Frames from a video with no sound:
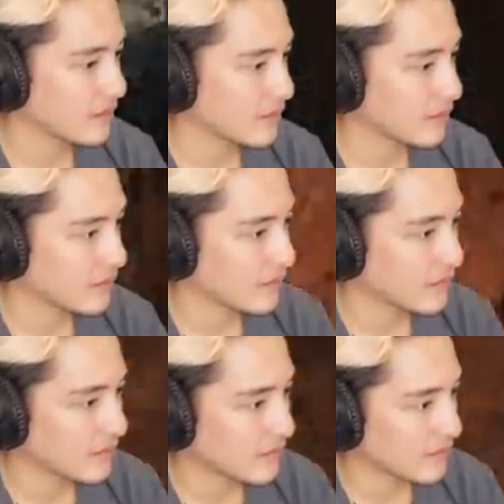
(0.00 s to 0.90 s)

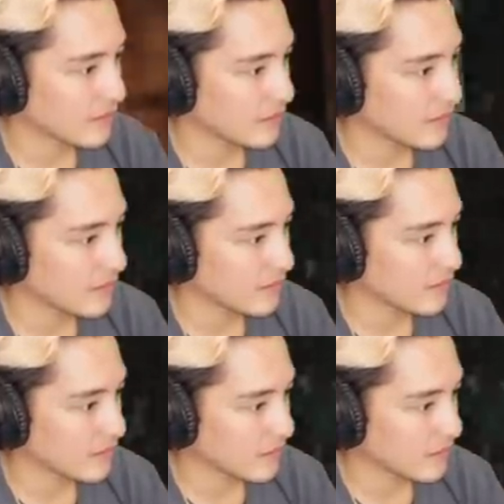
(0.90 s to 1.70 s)
No one is speaking in this clip.